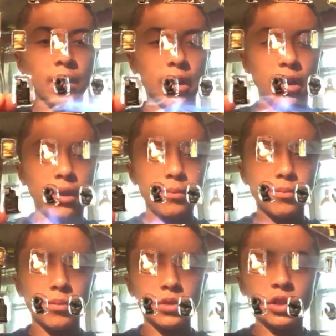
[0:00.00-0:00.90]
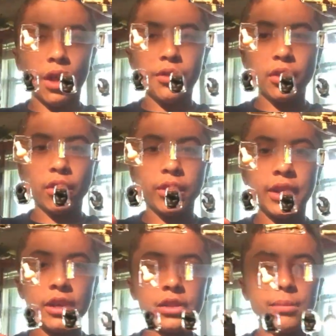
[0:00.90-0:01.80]
Um, just other little
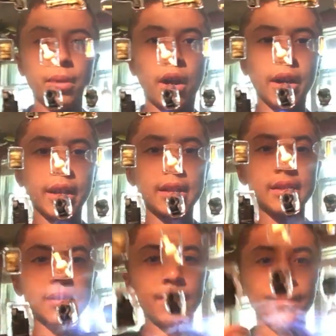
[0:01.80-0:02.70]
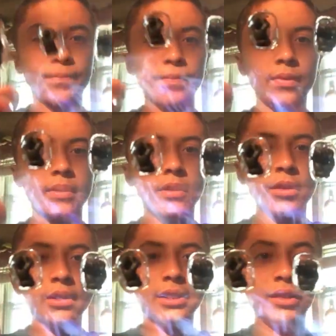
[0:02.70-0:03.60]
gears and pockets.
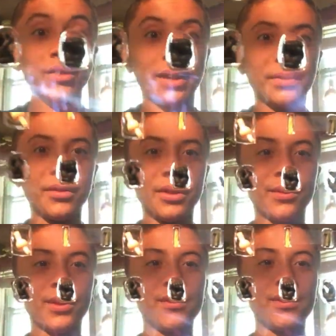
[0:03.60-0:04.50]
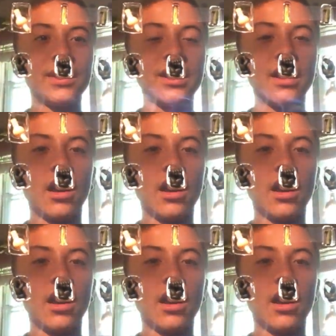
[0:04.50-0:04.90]
You can see right through it. Whoa.